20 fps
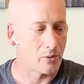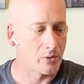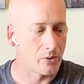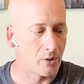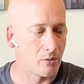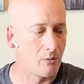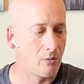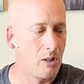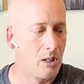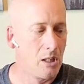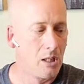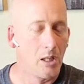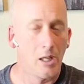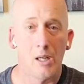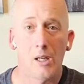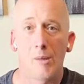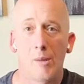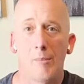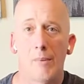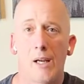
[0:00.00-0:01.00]
So
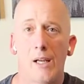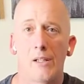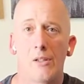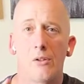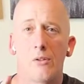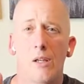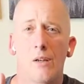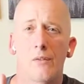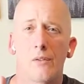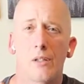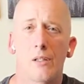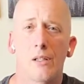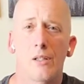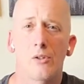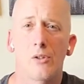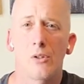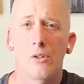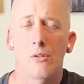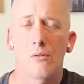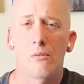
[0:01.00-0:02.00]
I do have to let
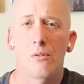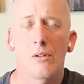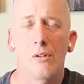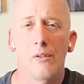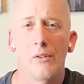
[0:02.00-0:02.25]
you know,